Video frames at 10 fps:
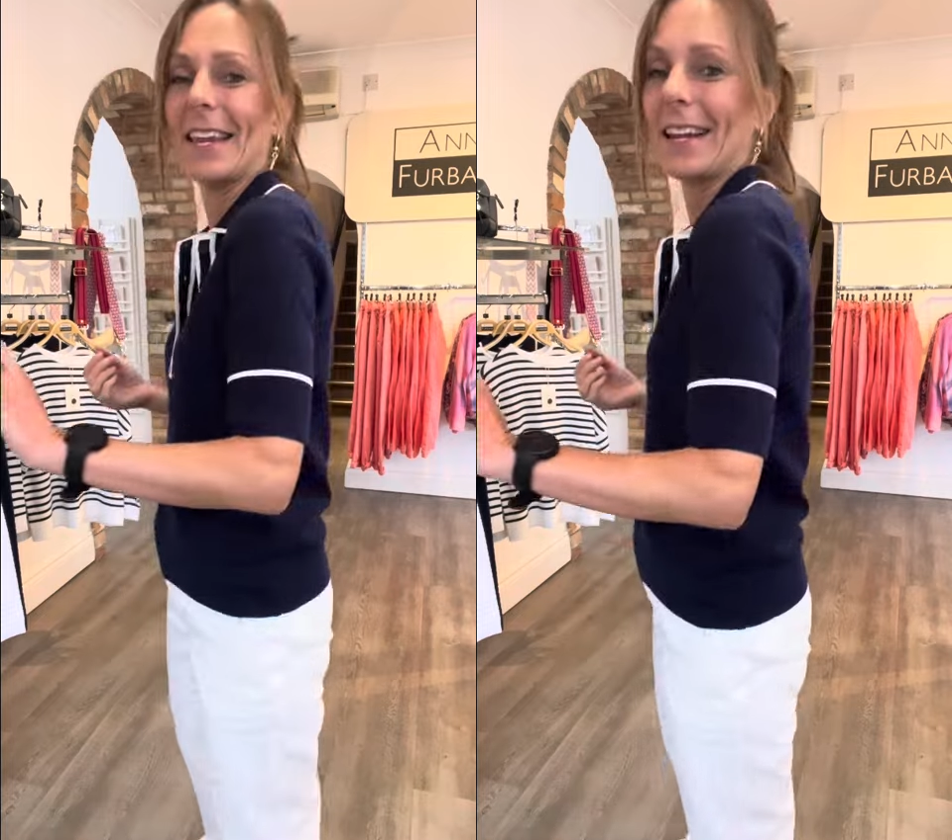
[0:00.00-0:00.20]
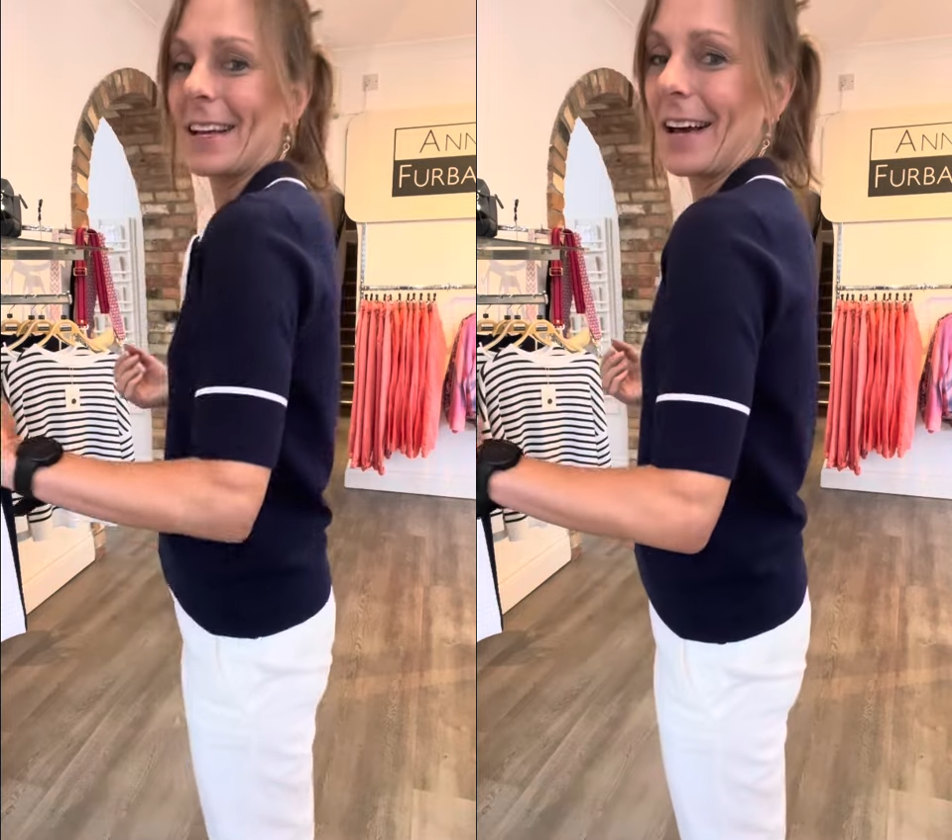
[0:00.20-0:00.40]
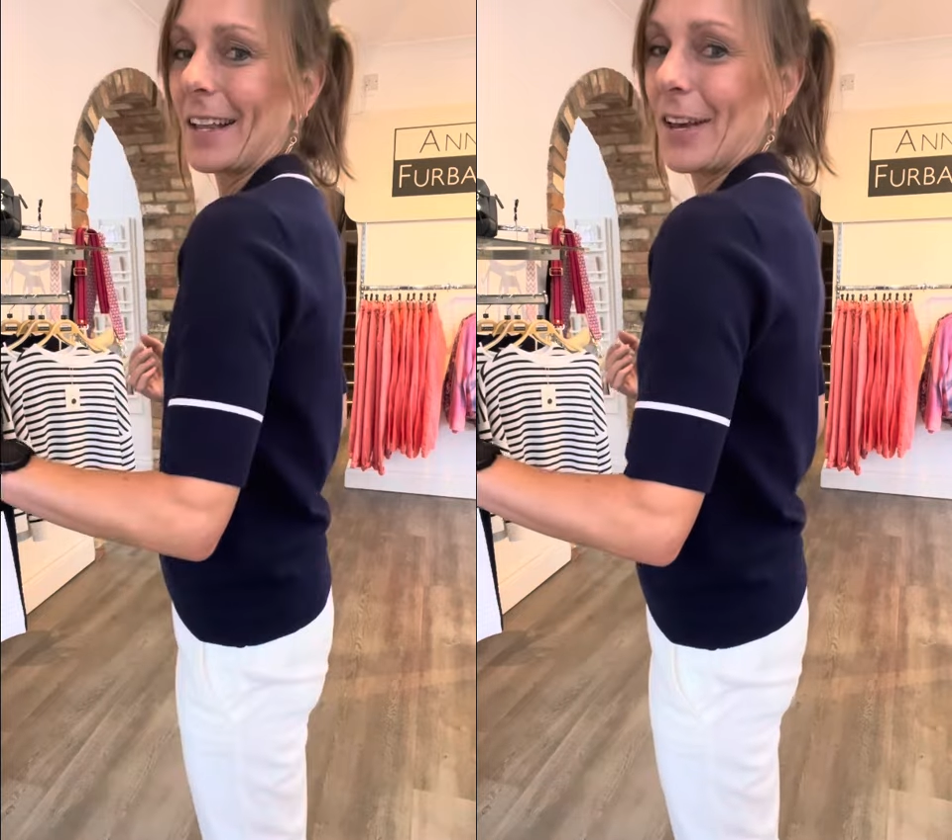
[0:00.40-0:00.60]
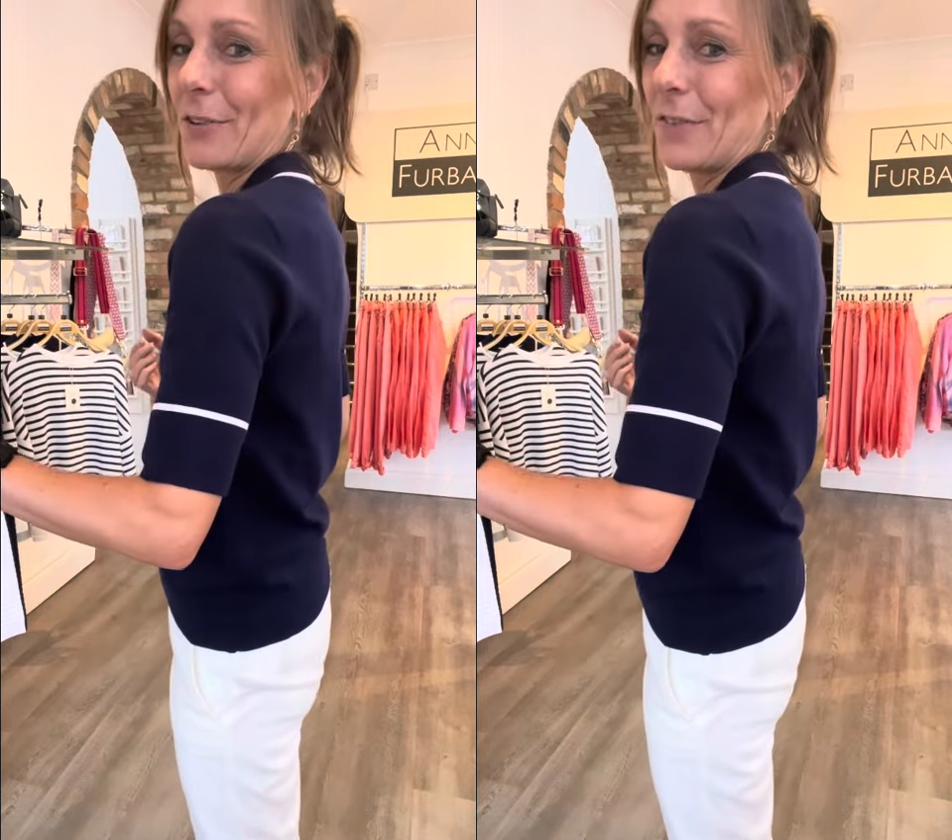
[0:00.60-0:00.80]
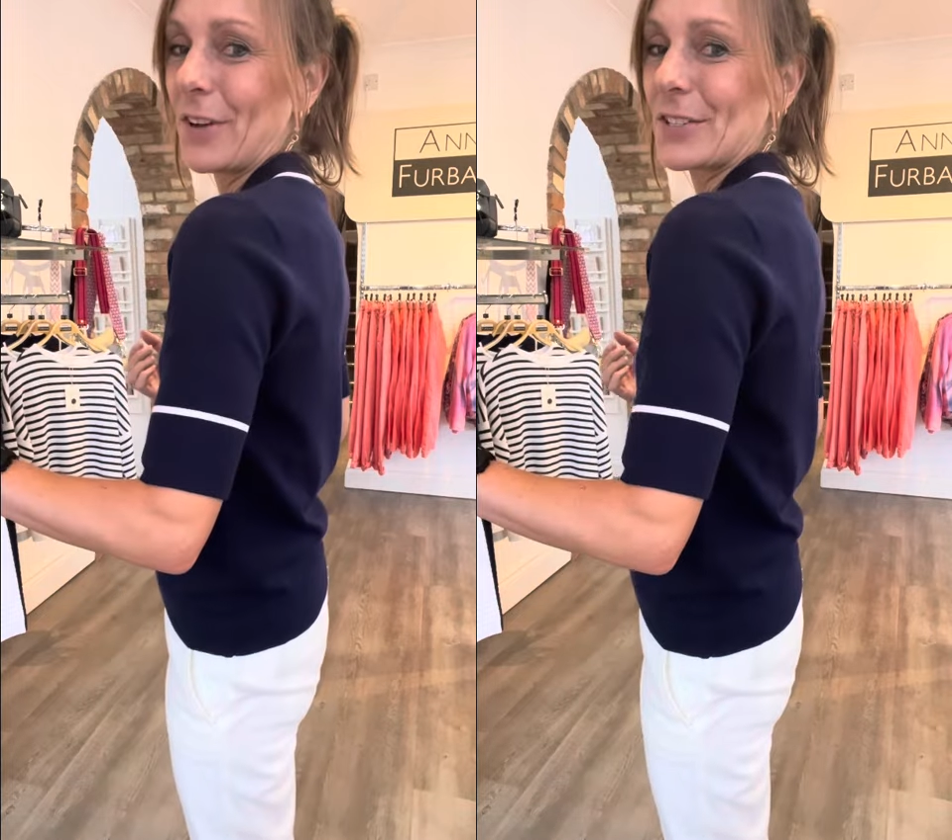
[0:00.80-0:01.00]
little kind of go
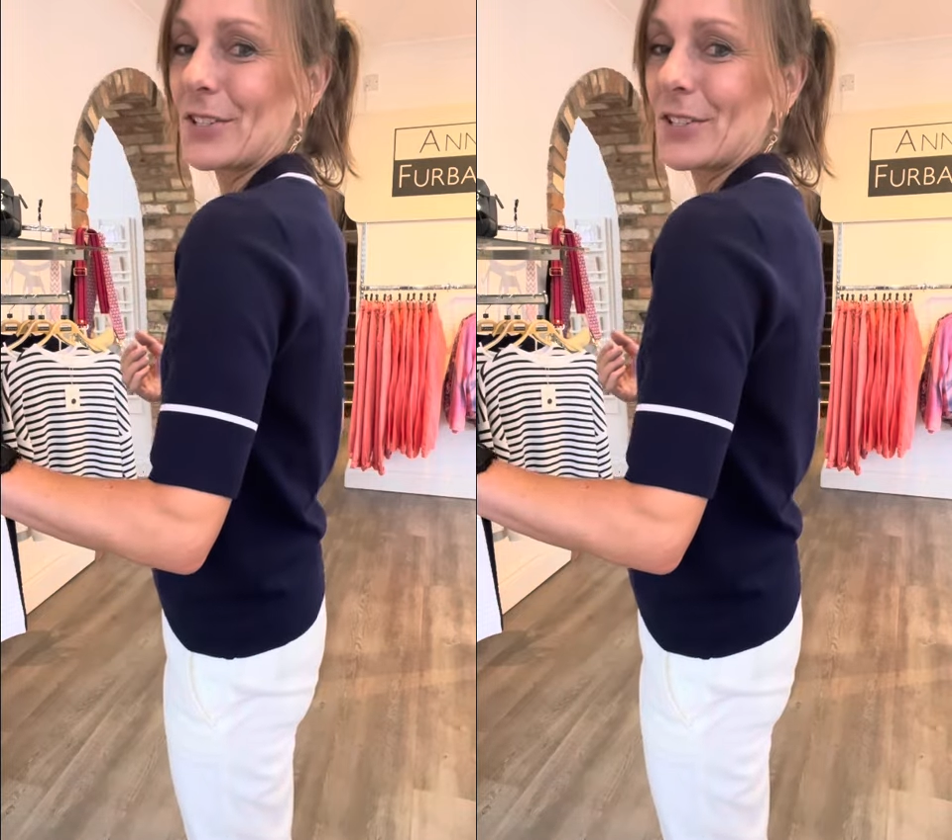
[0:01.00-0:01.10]
faster